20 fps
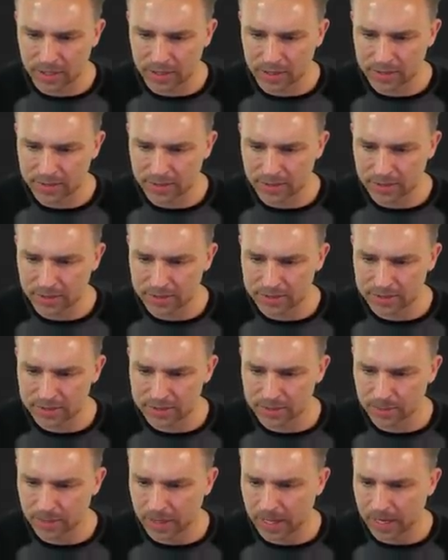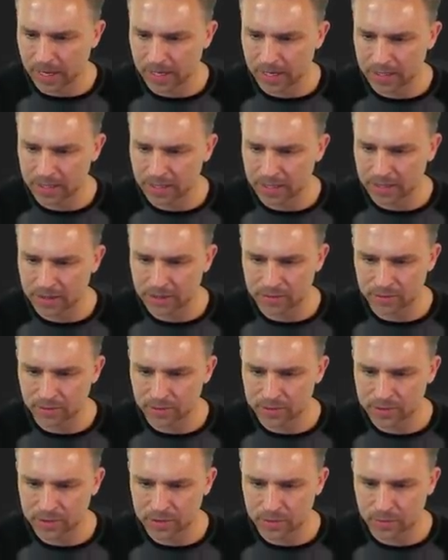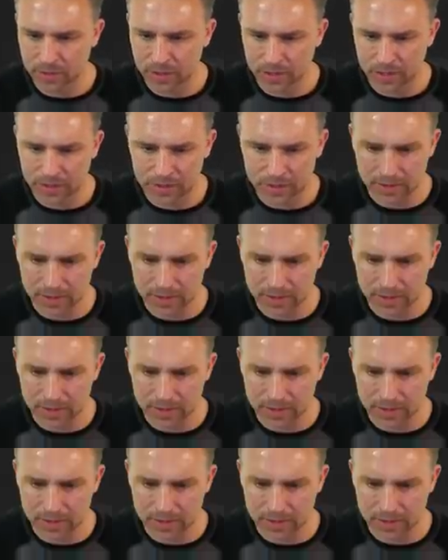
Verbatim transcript: I think it's panning it or zooming it,